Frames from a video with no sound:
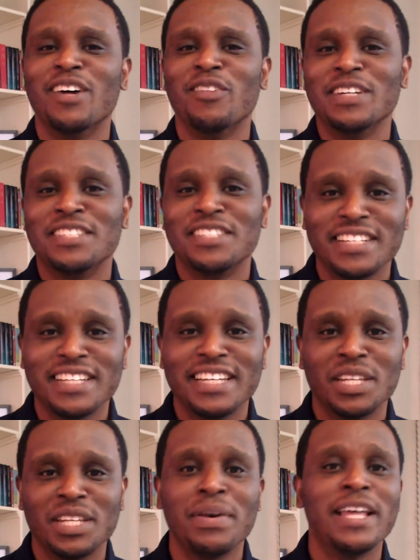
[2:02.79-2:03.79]
we see
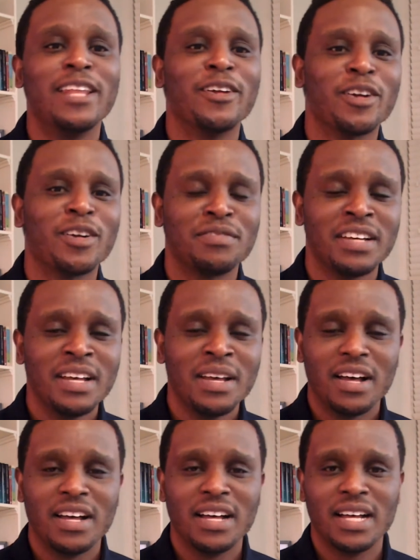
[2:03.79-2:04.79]
the pillar
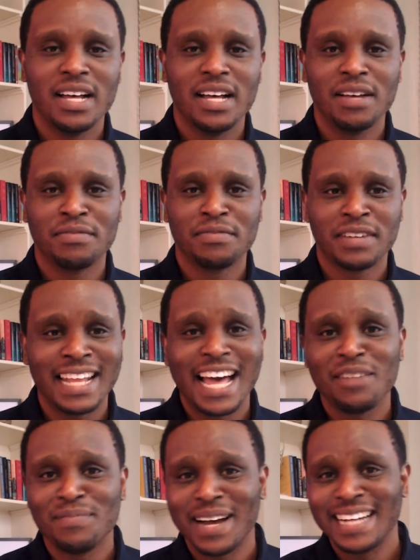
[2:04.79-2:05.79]
of
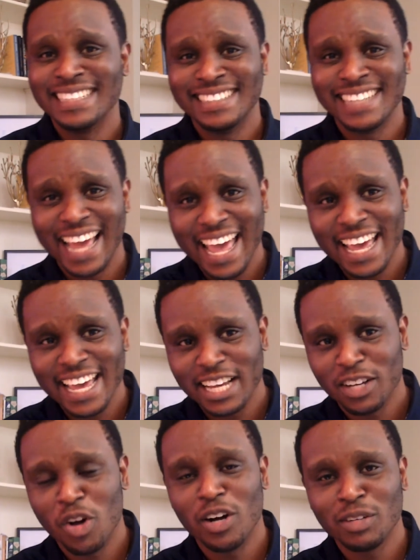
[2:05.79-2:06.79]
cloud by day
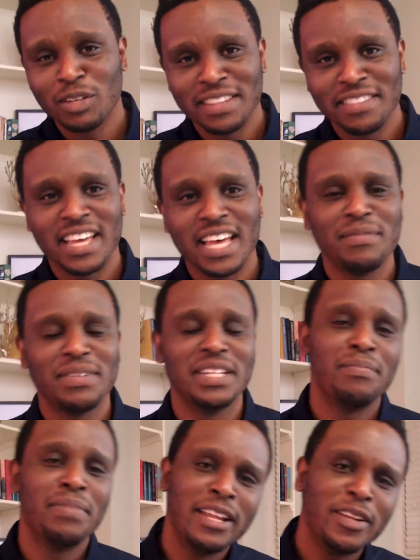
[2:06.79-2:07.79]
going with them and the
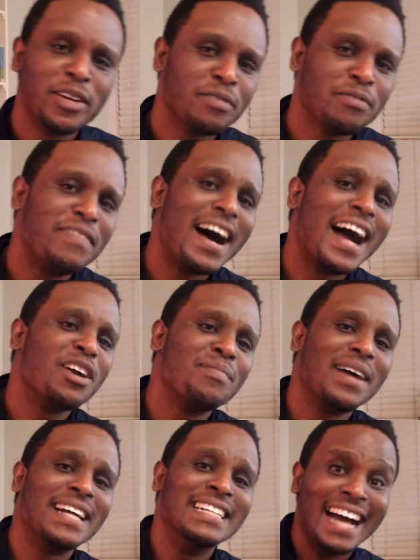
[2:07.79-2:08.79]
pillar of fire
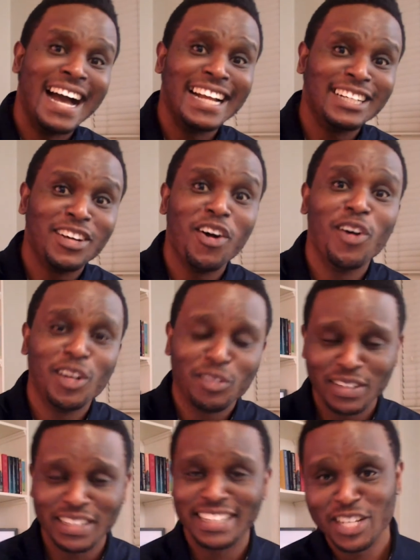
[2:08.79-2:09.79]
by night going
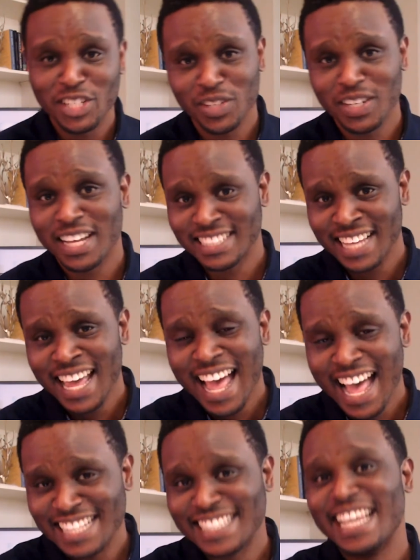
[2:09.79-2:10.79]
with the Israelites
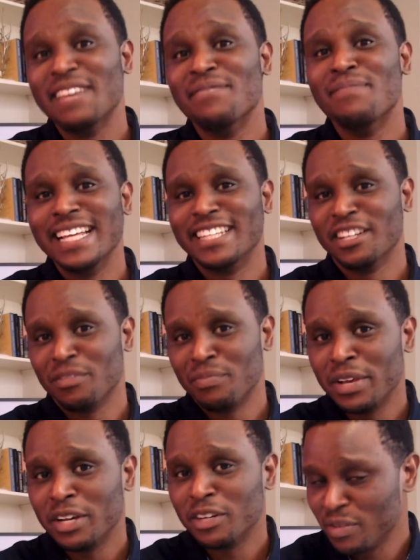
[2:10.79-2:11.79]
as they made their
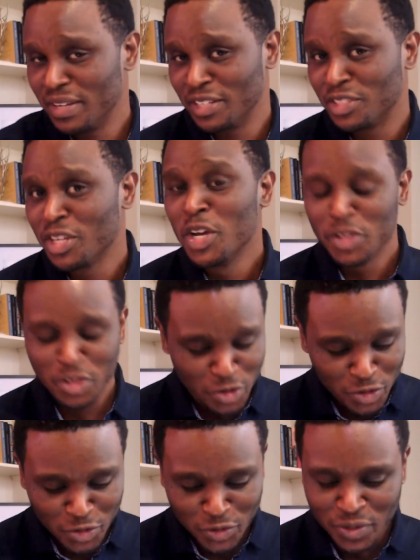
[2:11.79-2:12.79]
pilgrimage
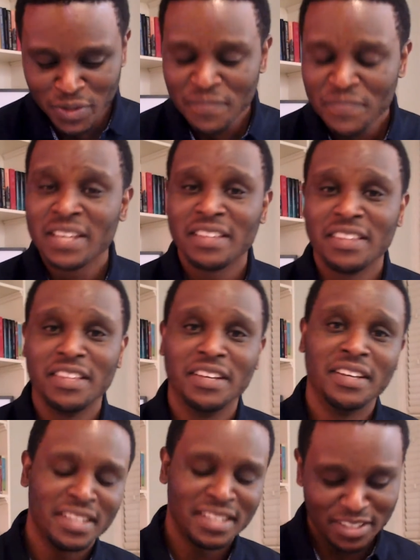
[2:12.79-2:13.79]
through
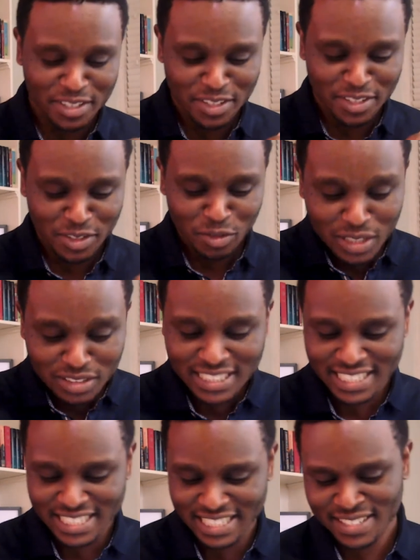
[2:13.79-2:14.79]
the
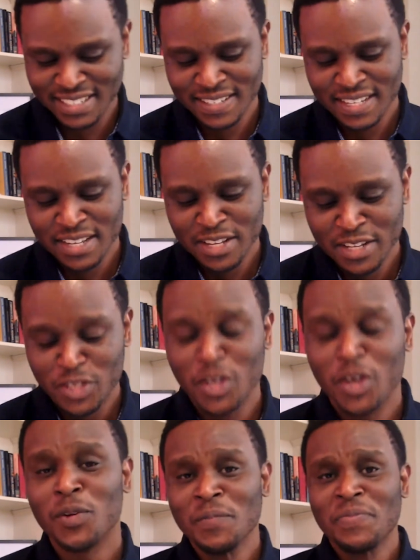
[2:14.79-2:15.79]
wilderness. So